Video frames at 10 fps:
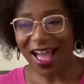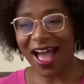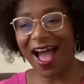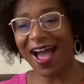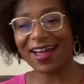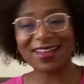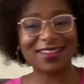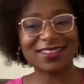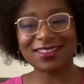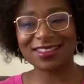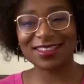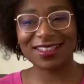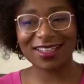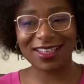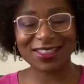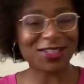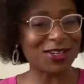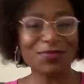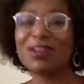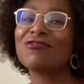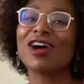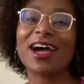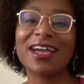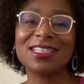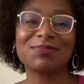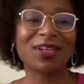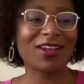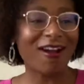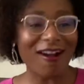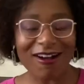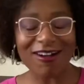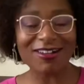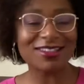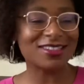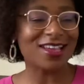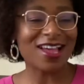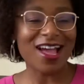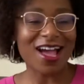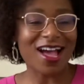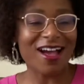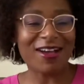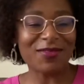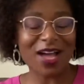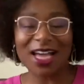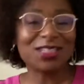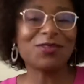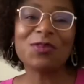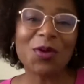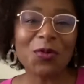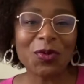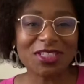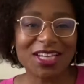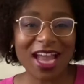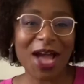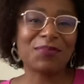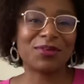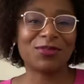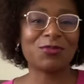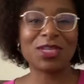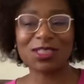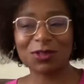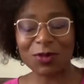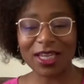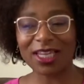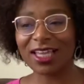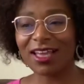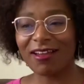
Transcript: And it's going to be a ride, because I don't know what's going to happen week to week.